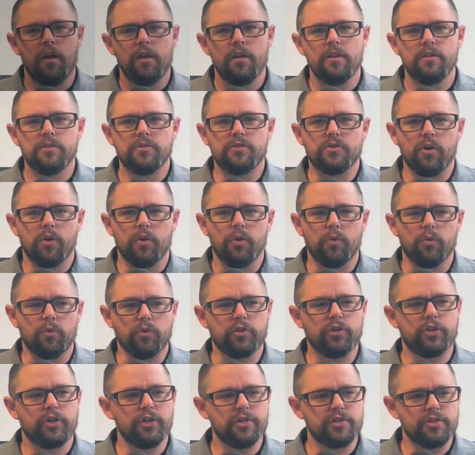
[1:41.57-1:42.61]
So,
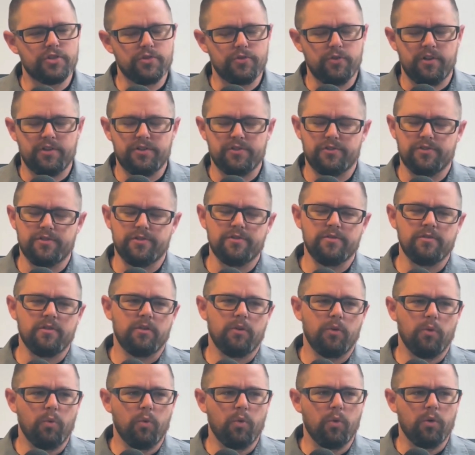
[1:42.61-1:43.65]
good structure
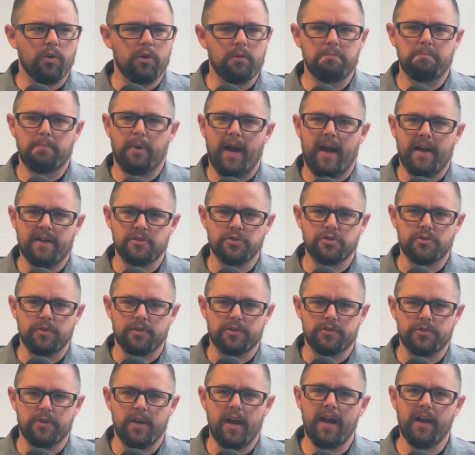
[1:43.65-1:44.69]
or bad
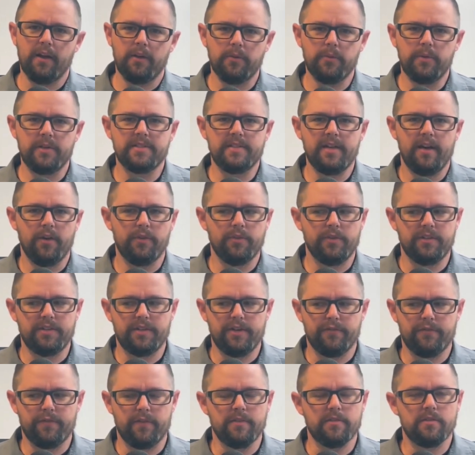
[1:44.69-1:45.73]
structure, how do we tell the
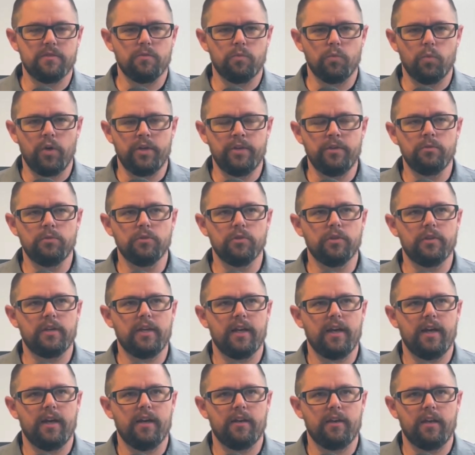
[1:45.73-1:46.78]
difference? When you
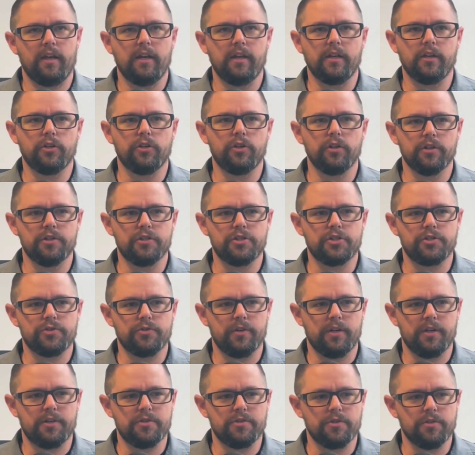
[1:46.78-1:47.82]
look at a good
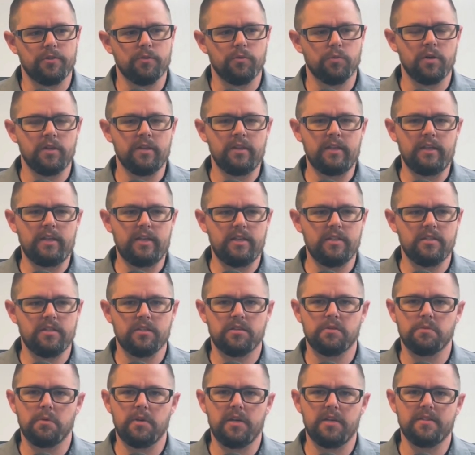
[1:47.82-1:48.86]
structure, one of the
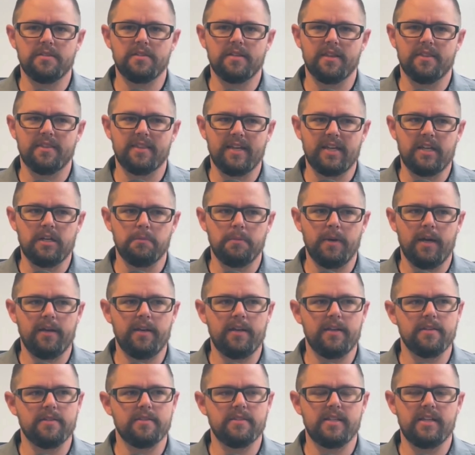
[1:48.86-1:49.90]
easiest ways to think about
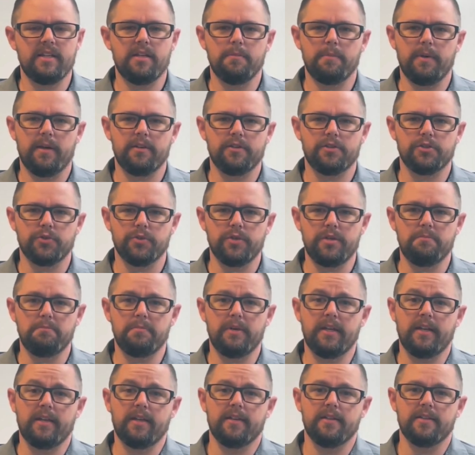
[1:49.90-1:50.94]
it is think about a tree
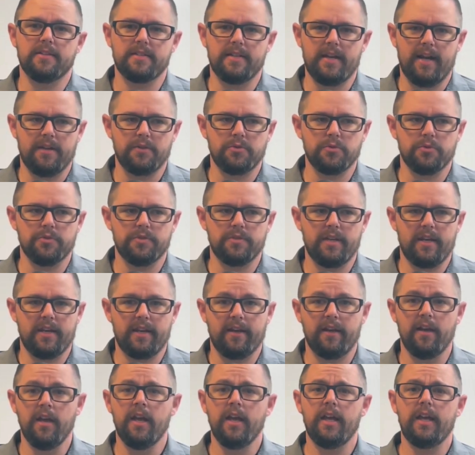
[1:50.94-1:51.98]
being in its natural
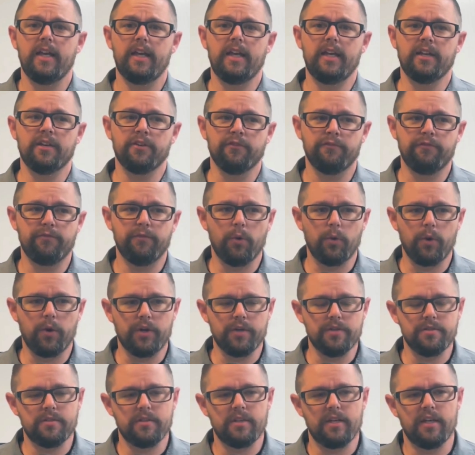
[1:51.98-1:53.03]
setting, in a
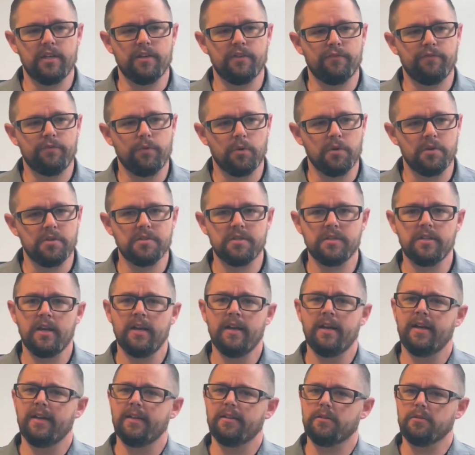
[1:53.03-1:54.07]
forest. In a forest,
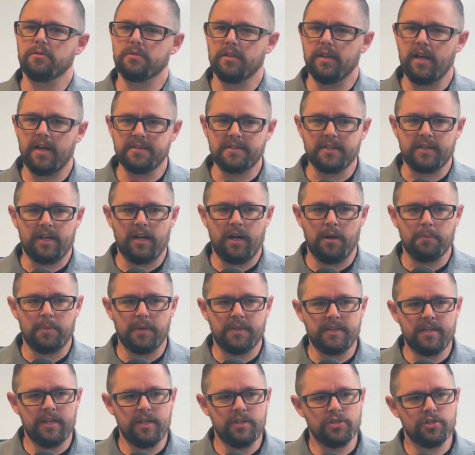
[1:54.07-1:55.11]
there's lots of
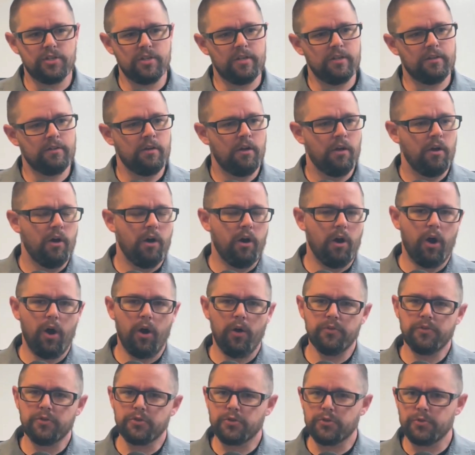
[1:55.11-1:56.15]
competition.
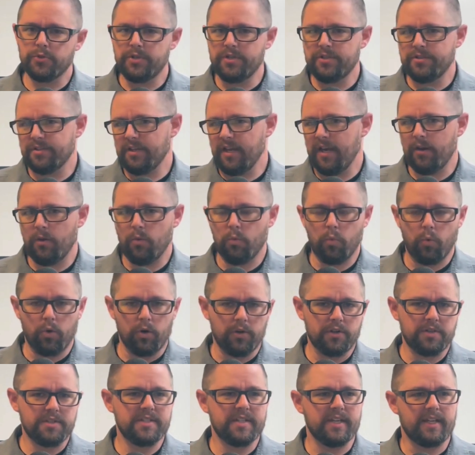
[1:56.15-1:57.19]
All the trees kind of
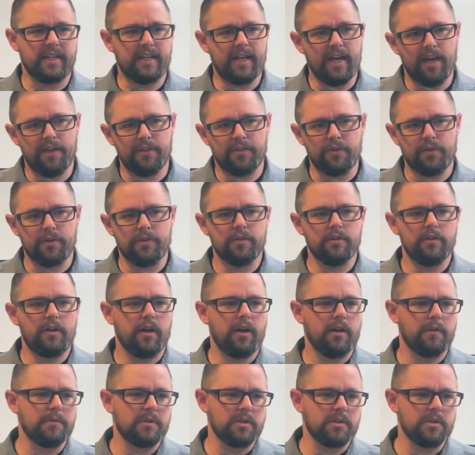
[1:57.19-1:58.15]
work together.